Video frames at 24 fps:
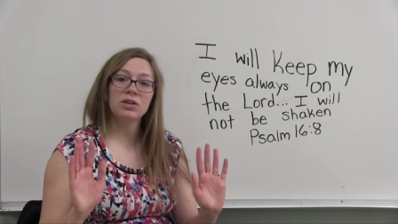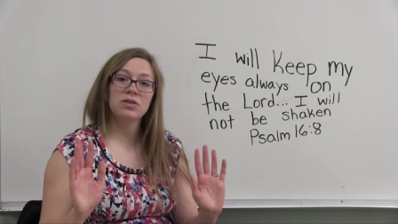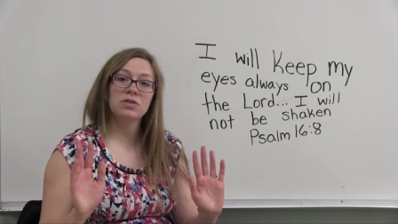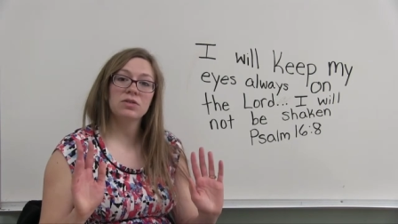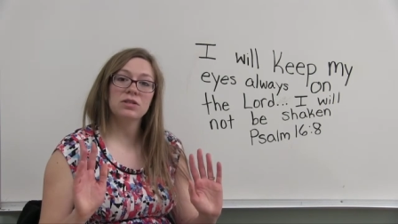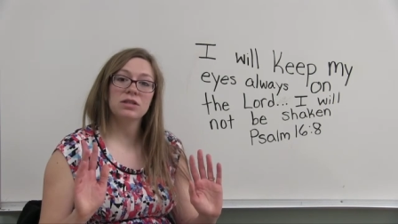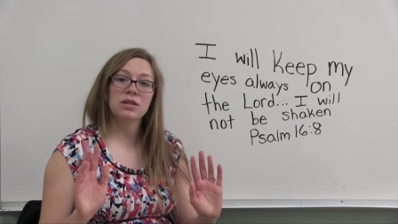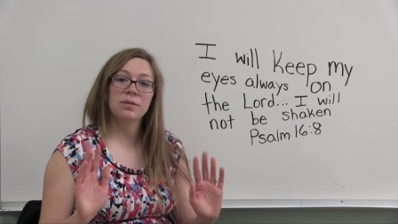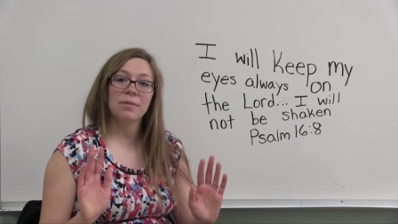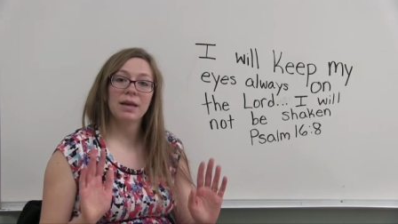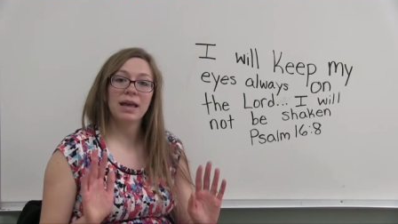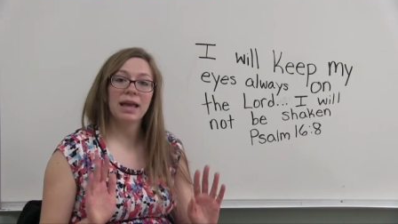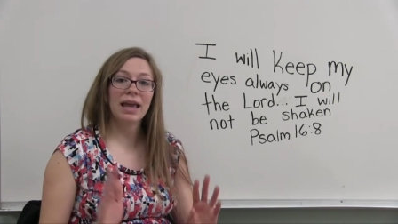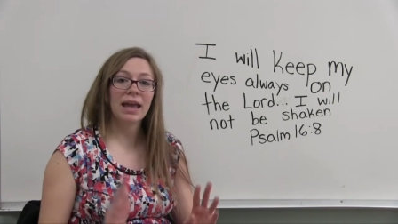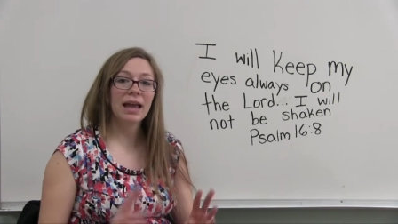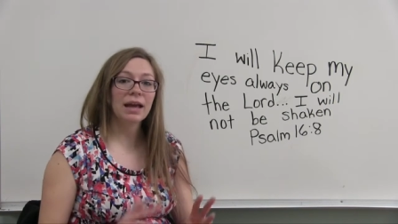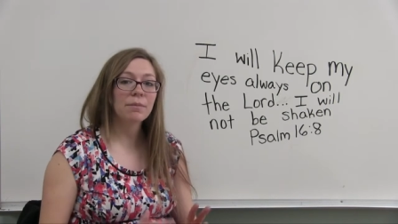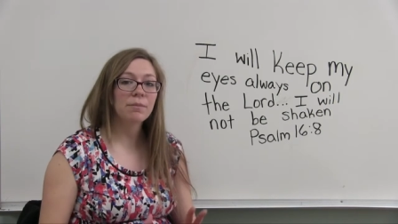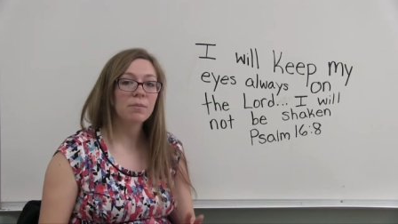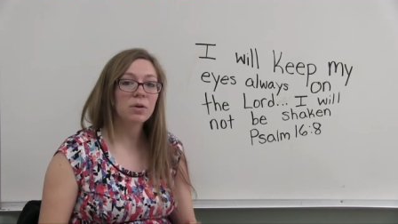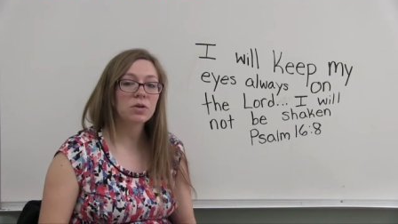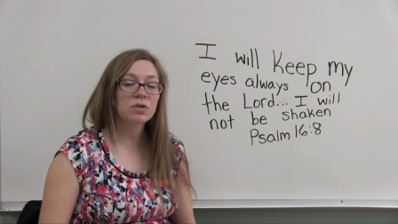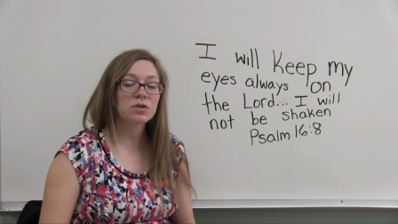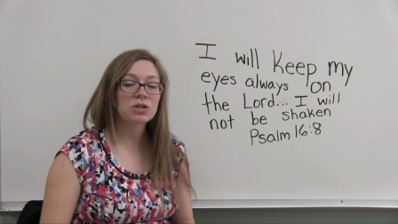to do some
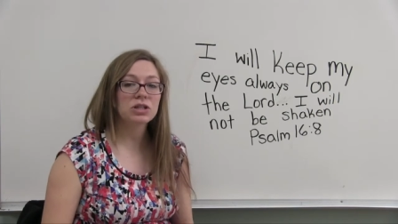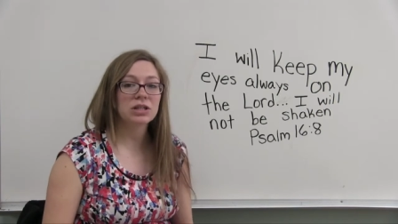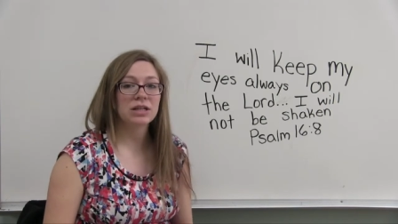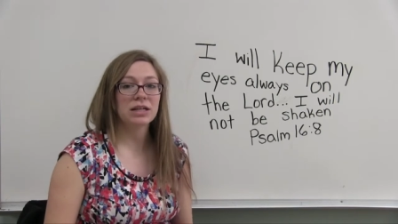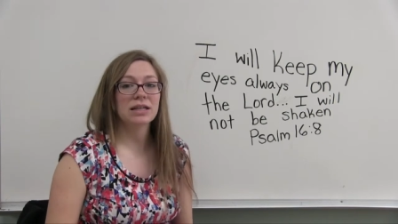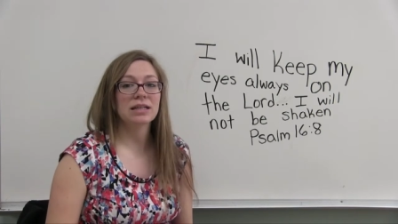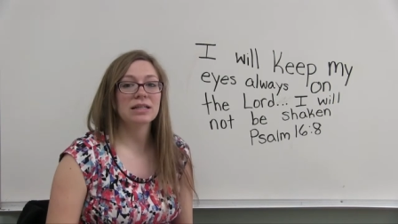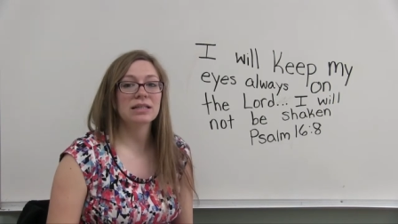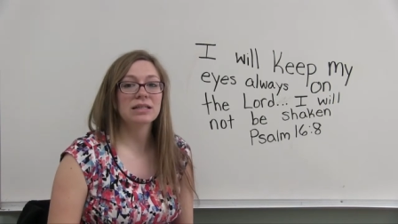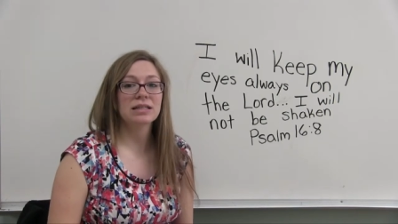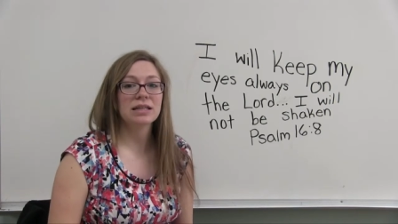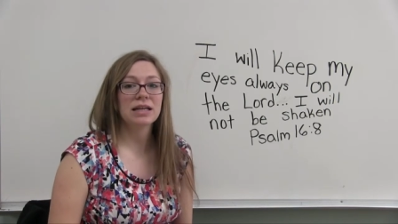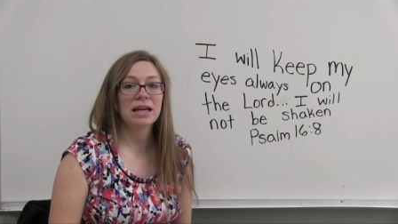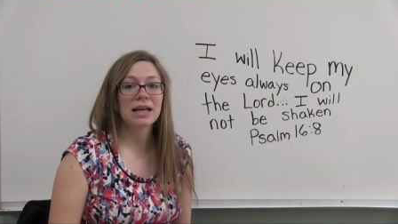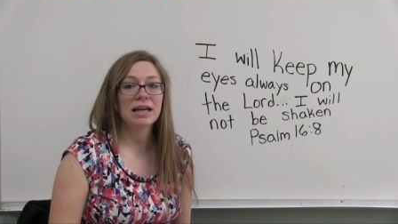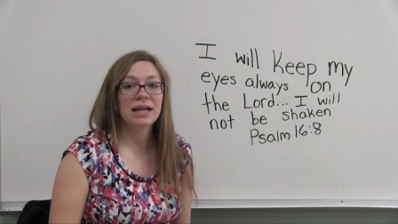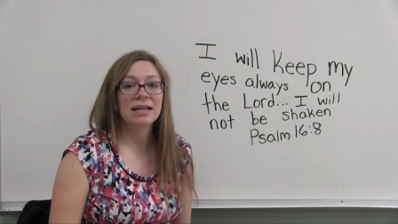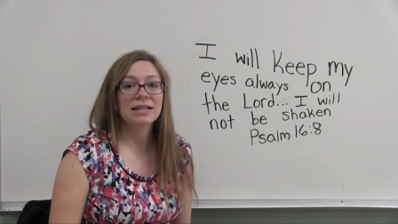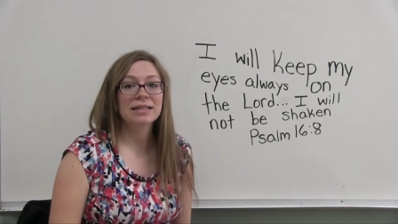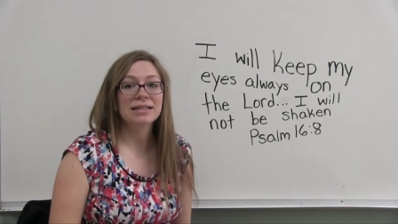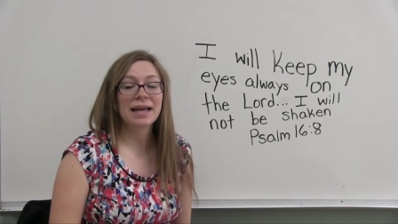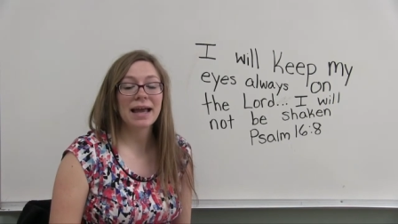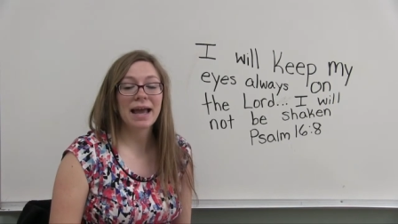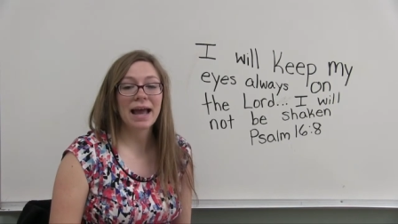hand motions
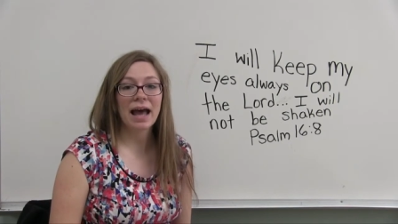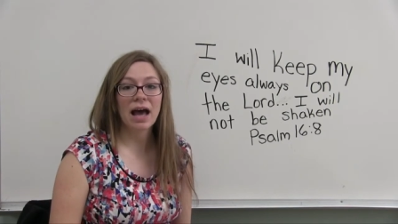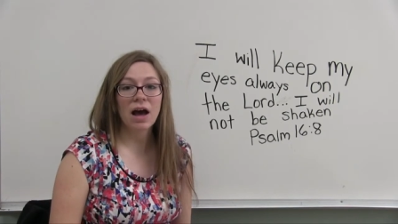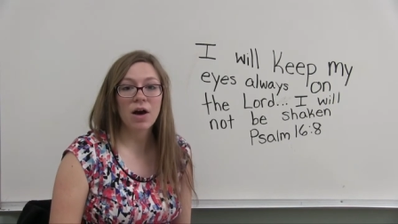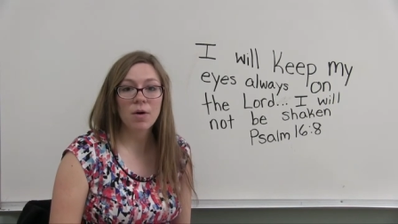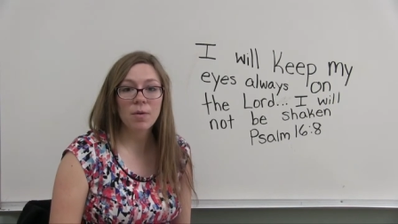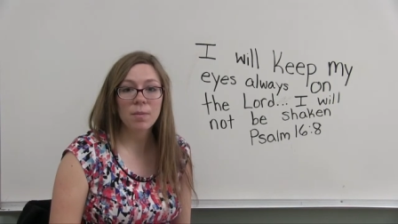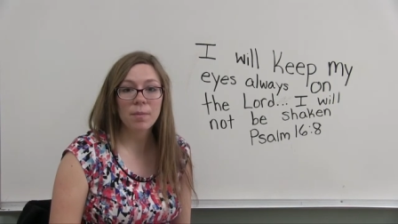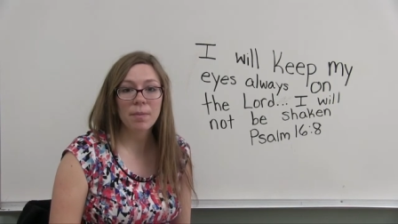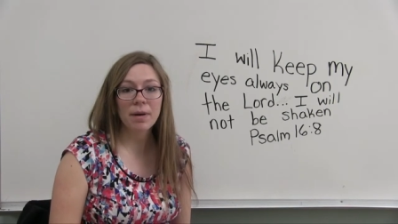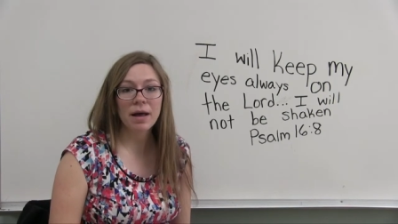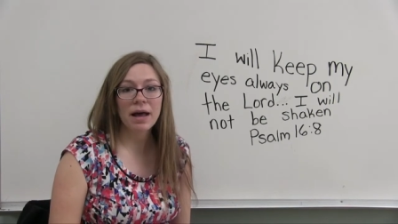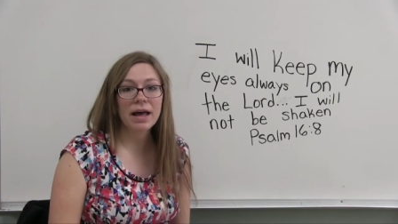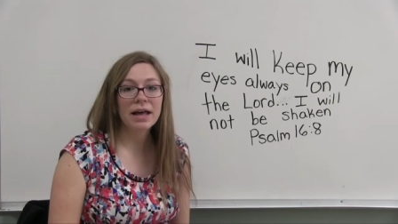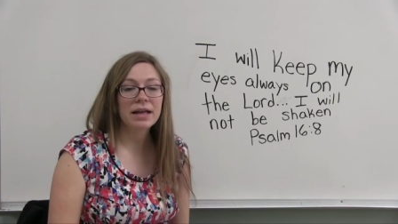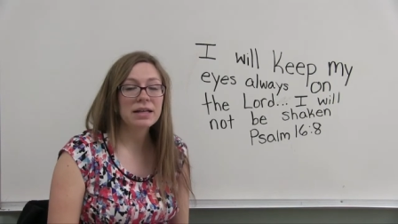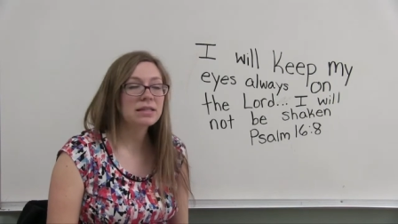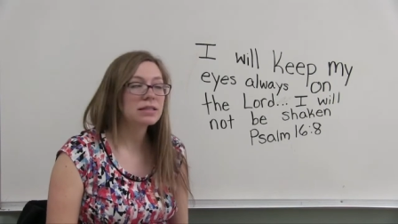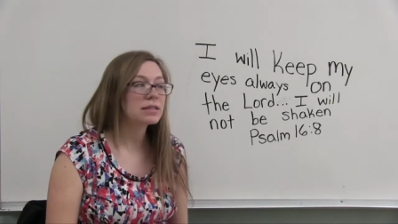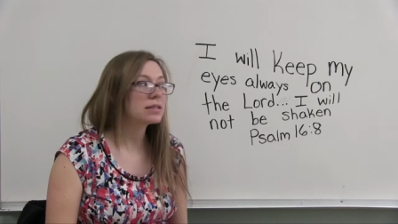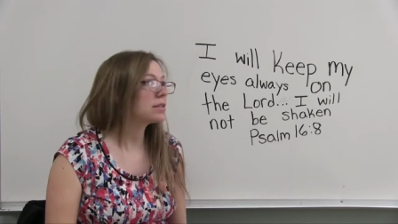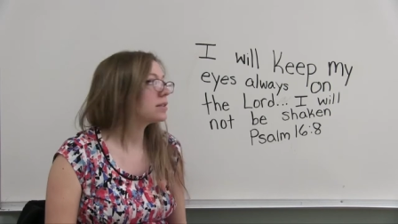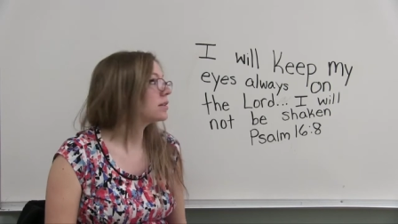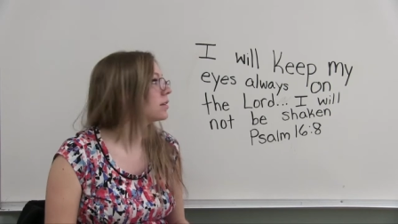to help
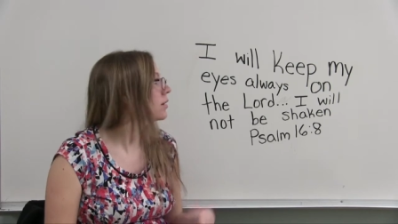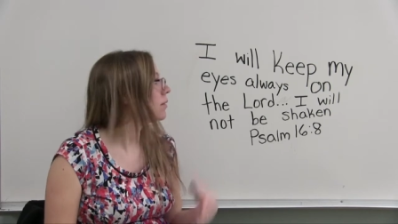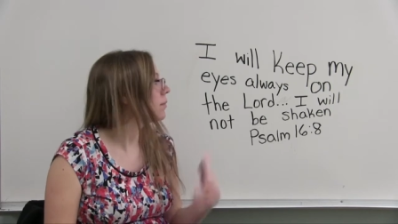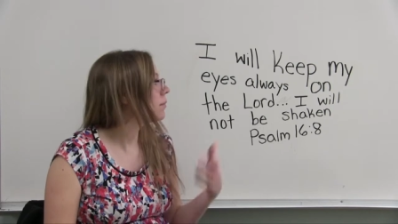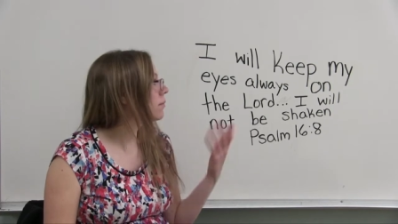us